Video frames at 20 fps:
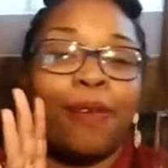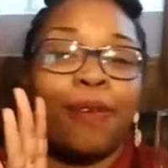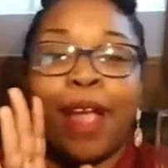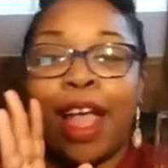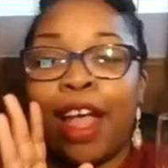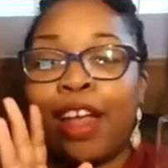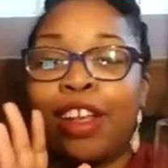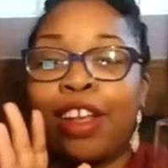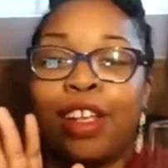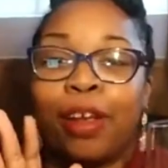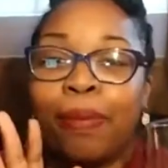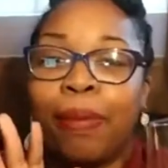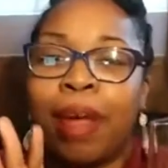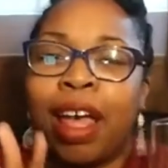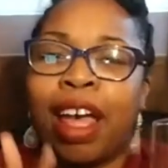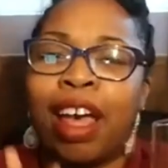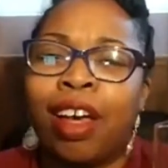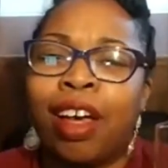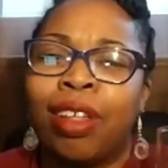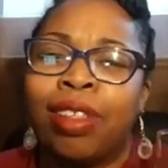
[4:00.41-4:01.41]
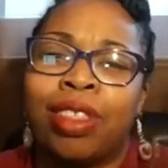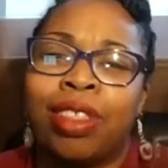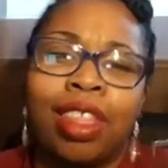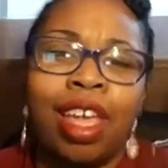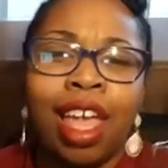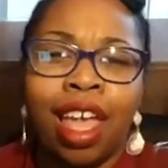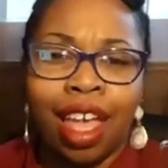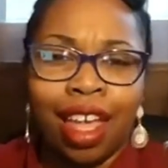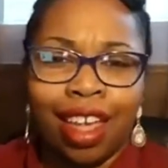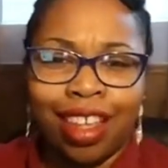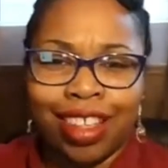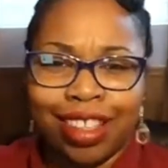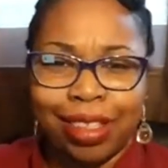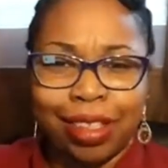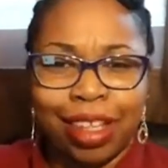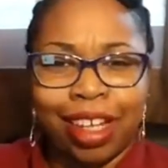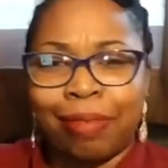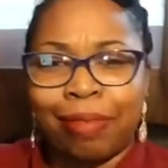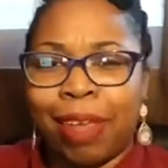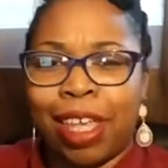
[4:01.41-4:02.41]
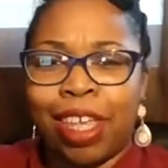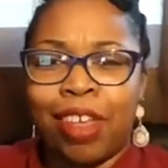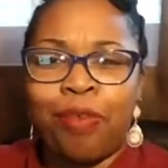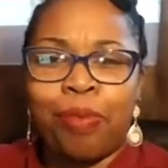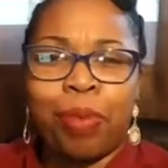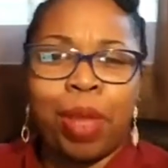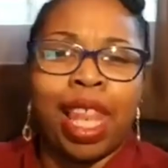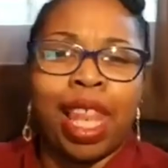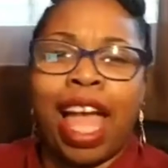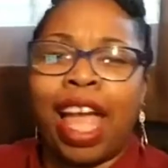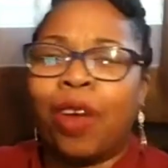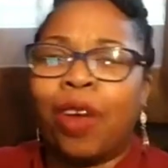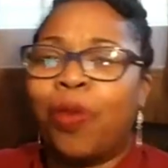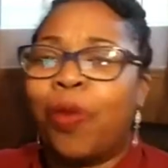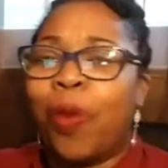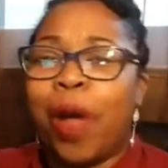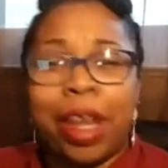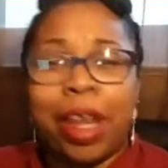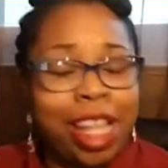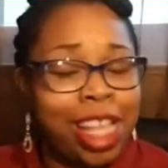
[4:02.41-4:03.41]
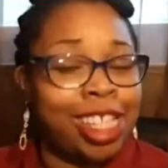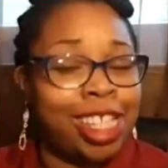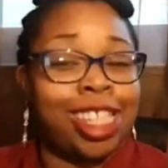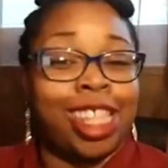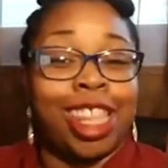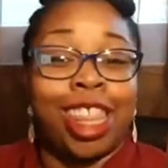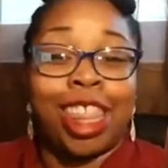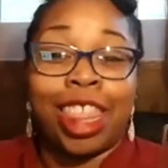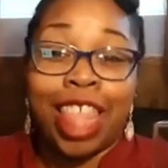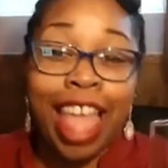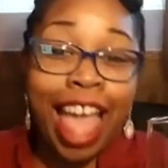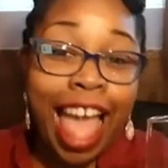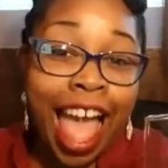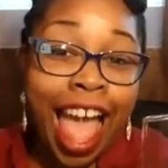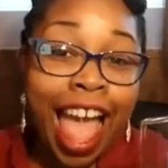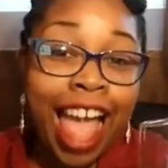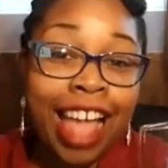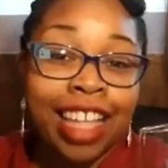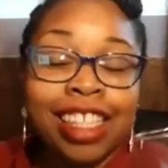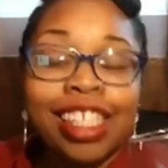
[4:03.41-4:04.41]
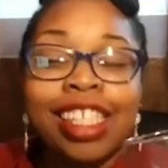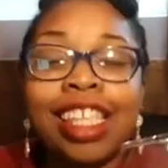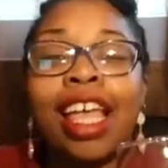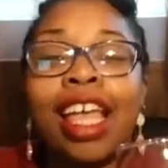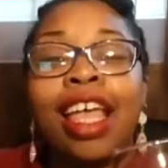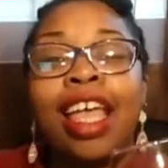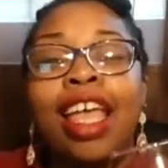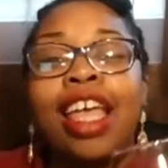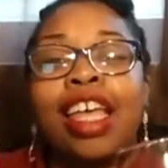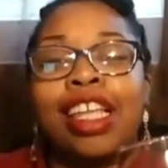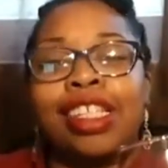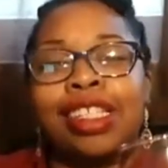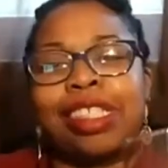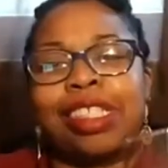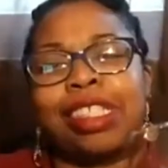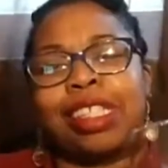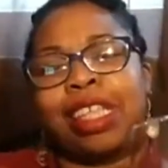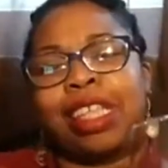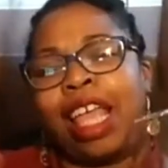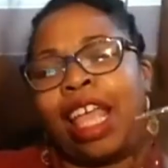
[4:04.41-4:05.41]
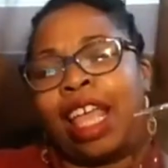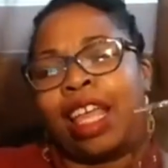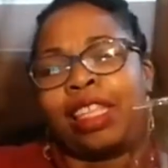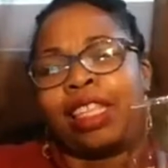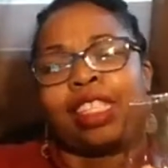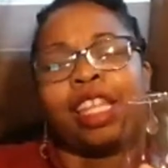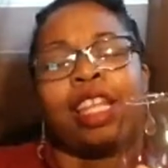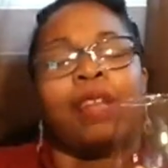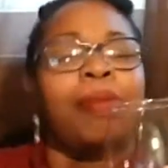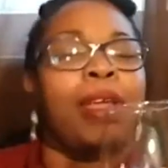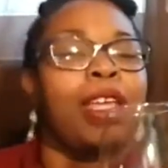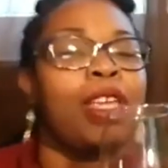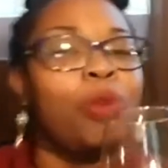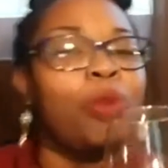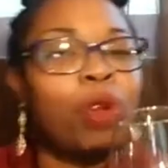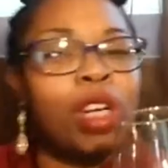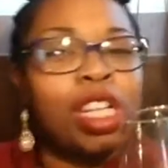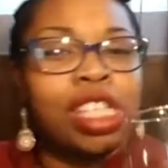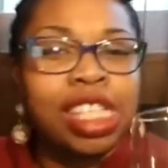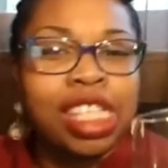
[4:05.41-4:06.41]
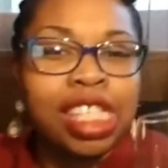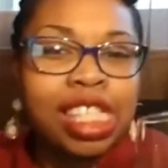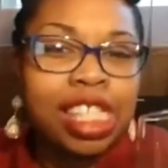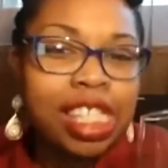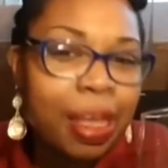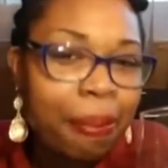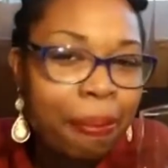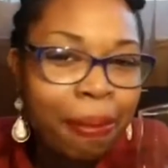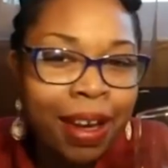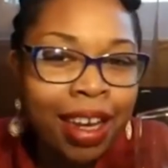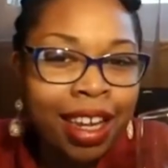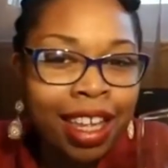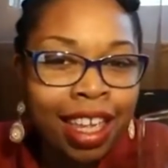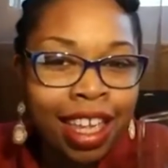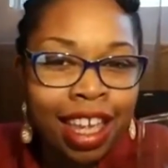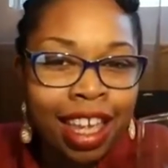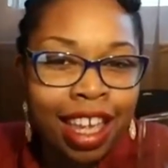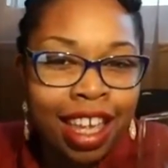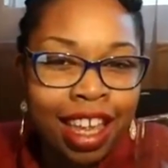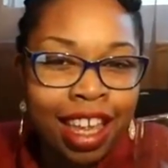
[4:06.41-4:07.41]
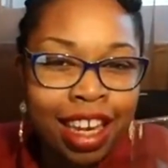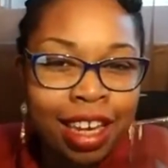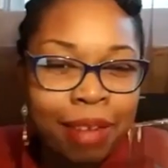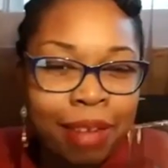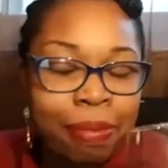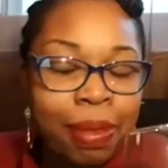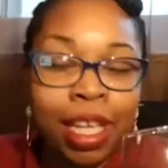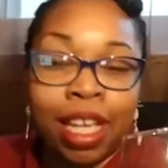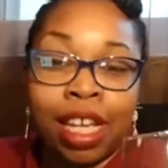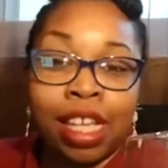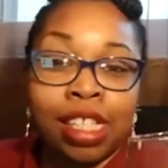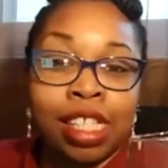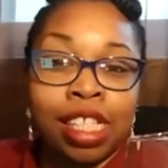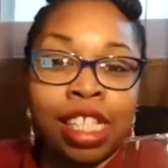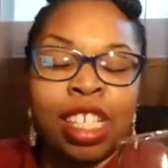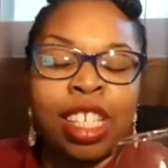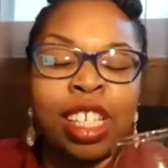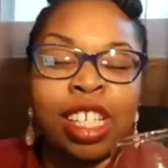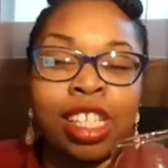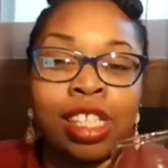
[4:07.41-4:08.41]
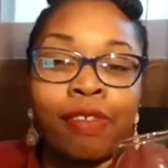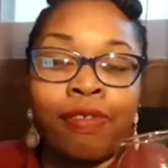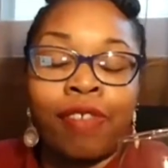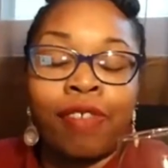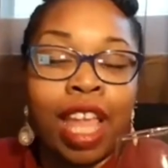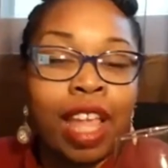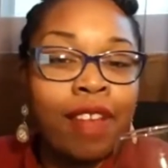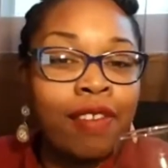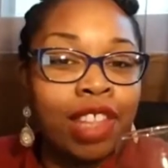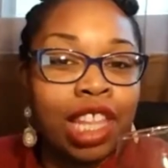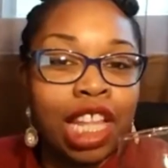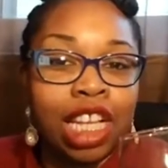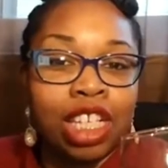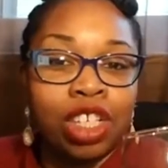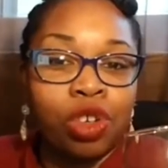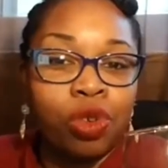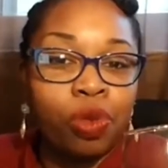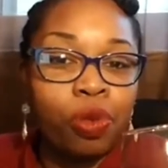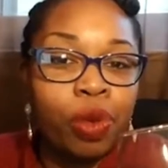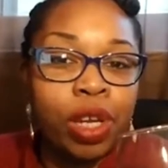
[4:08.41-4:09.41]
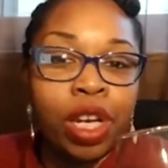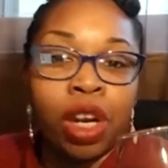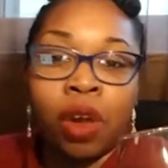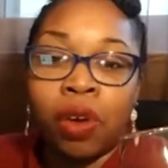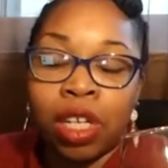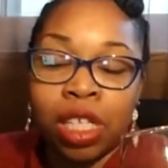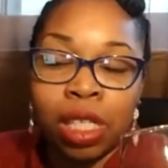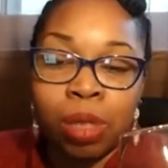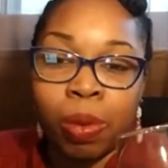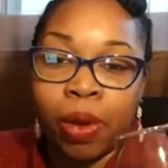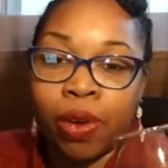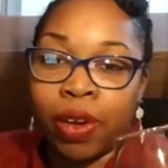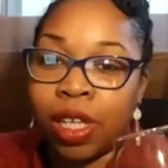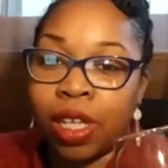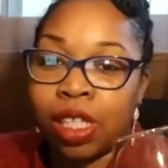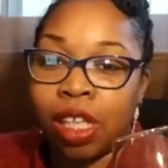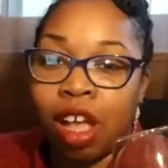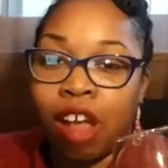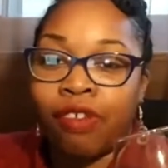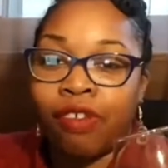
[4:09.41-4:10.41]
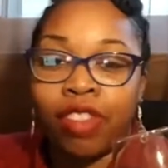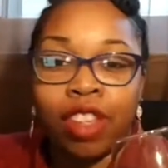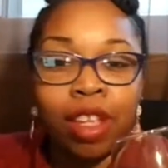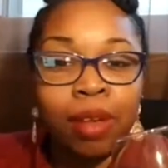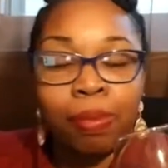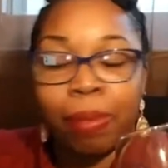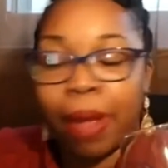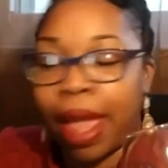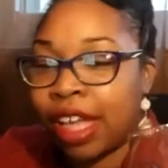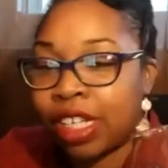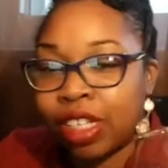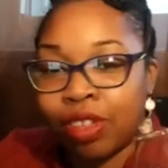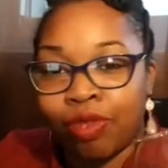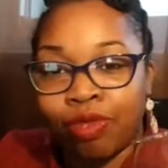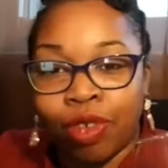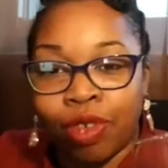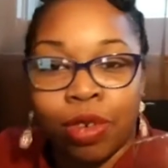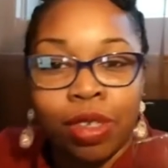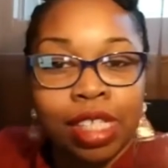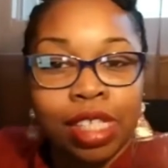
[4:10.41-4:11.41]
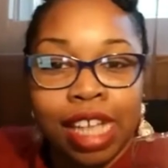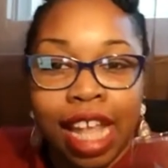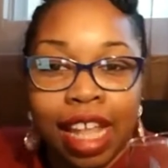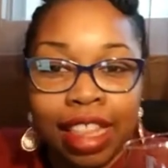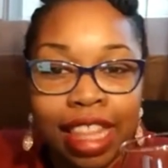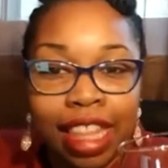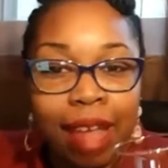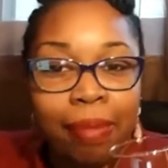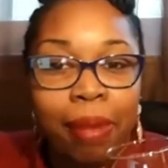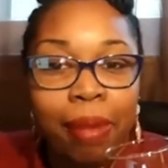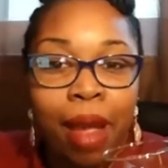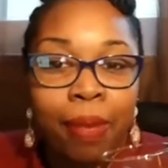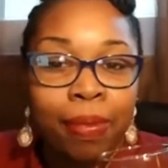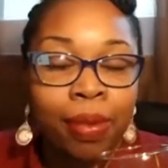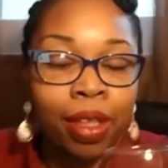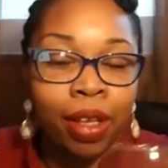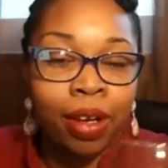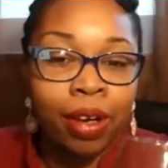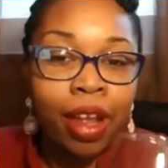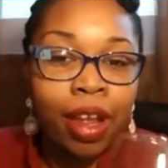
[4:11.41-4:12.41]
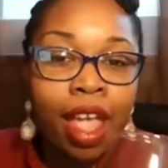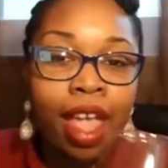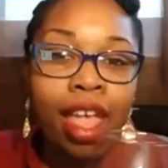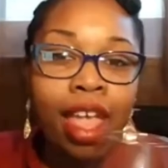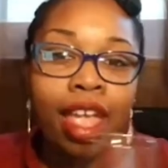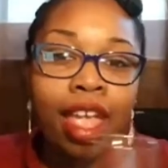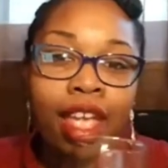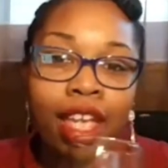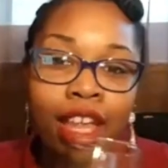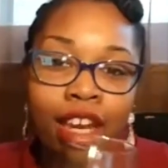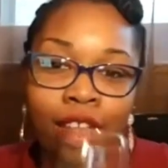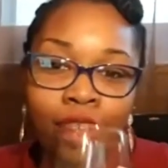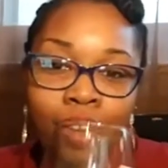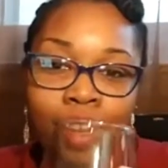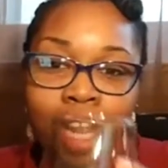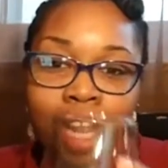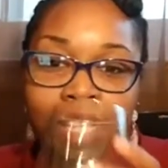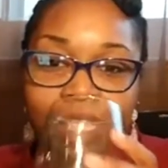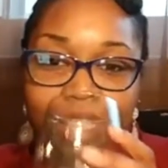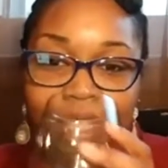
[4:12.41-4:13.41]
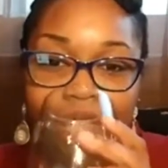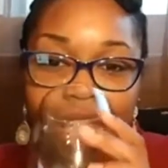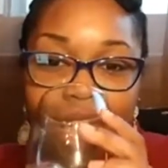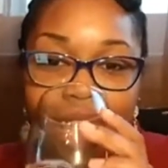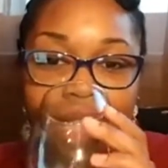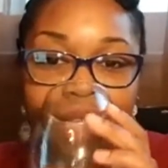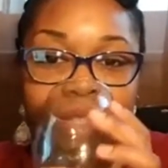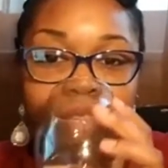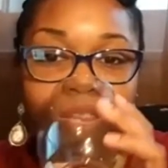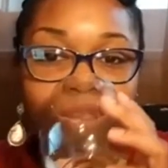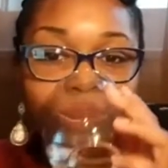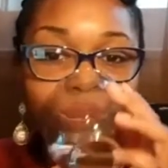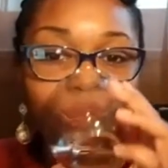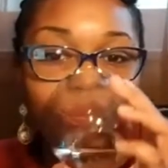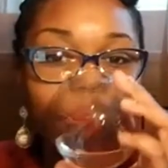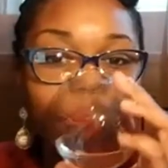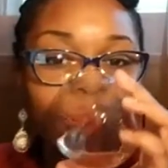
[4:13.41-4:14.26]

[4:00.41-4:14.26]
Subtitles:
around in your mouth. It's going to make you be like, what is that? It's going to make you want to sip it again because it's just a flavor that we don't experience often. Passion fruit is not that popular in the United States.